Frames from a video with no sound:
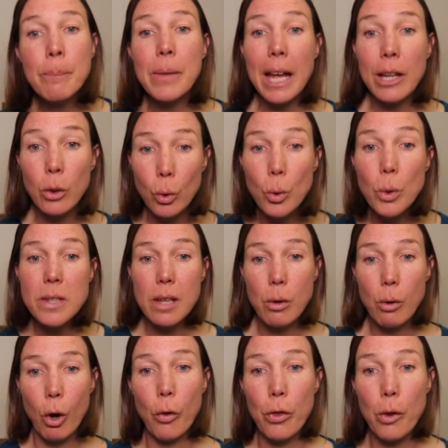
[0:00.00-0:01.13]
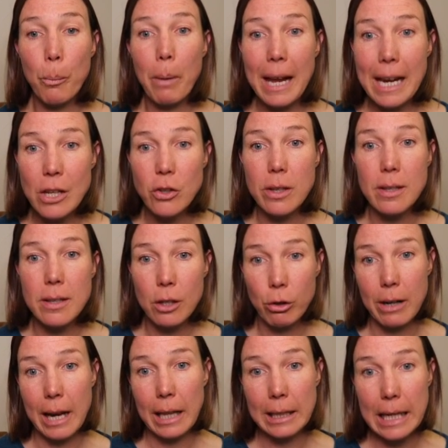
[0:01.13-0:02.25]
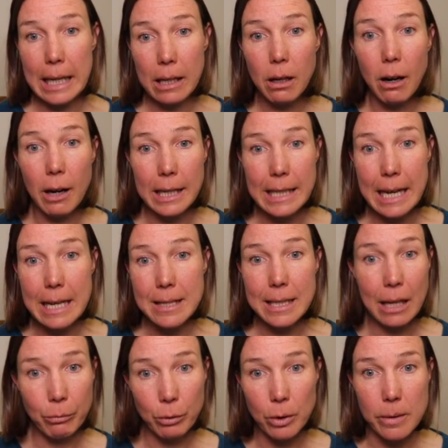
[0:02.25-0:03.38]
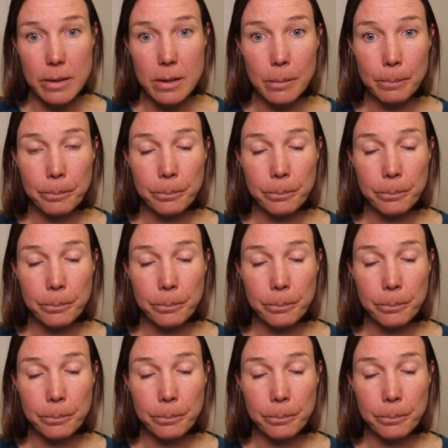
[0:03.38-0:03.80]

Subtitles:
and also on the patient's creatinine kinase levels.